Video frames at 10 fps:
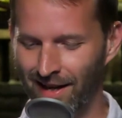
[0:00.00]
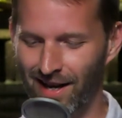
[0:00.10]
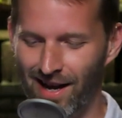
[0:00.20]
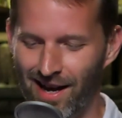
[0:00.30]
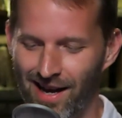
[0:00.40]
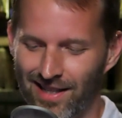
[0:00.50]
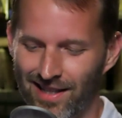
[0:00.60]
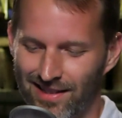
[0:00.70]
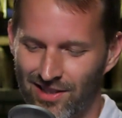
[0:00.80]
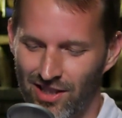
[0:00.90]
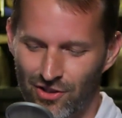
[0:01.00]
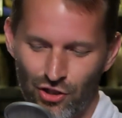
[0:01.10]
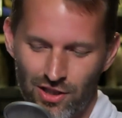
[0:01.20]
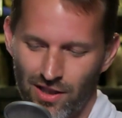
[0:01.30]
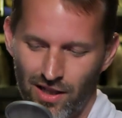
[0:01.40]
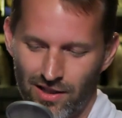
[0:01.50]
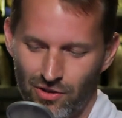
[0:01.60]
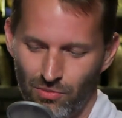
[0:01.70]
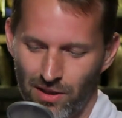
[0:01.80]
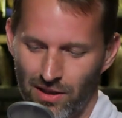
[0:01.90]
Uh, she's just an
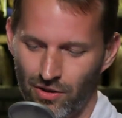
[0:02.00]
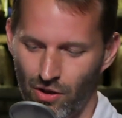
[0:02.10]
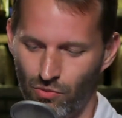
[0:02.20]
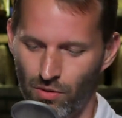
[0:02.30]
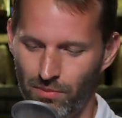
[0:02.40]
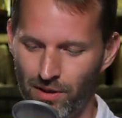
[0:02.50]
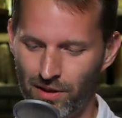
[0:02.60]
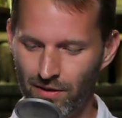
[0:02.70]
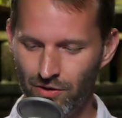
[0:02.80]
unassuming young woman,